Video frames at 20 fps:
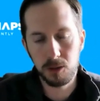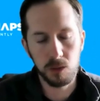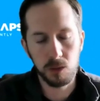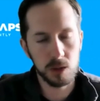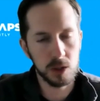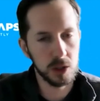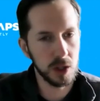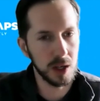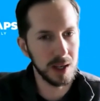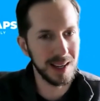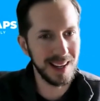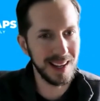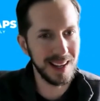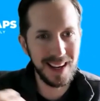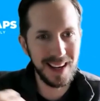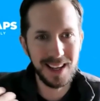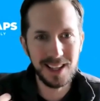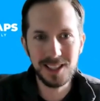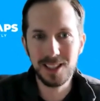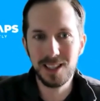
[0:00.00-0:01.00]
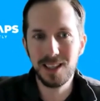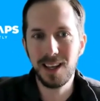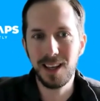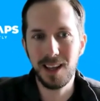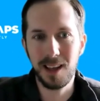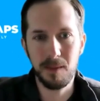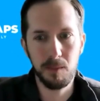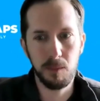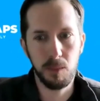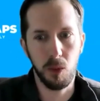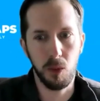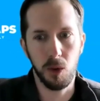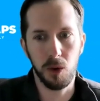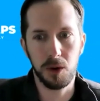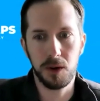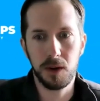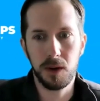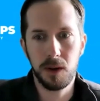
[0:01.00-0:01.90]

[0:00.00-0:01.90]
which you can easily import.